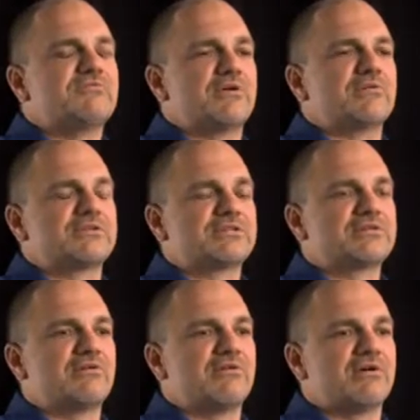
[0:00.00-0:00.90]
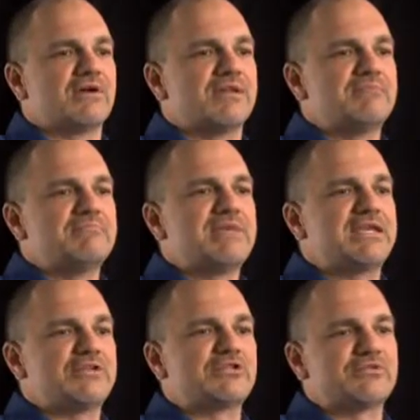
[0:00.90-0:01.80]
focused on
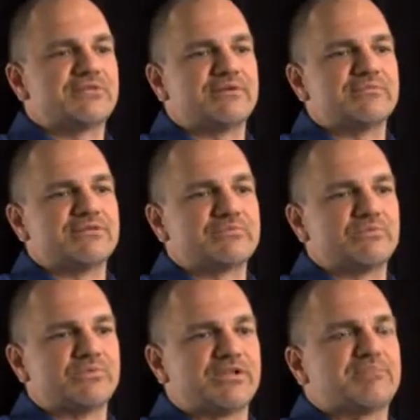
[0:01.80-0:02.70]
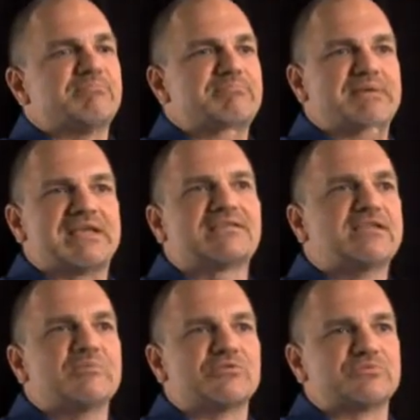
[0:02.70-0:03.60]
making sure that it was one of the best
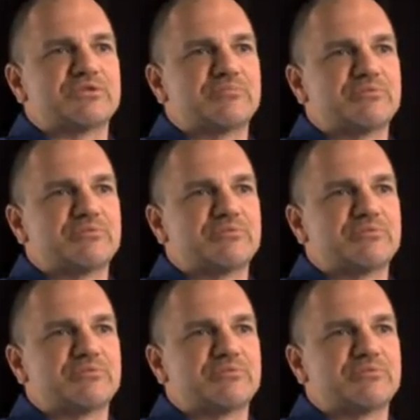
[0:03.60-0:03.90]
keyboards we could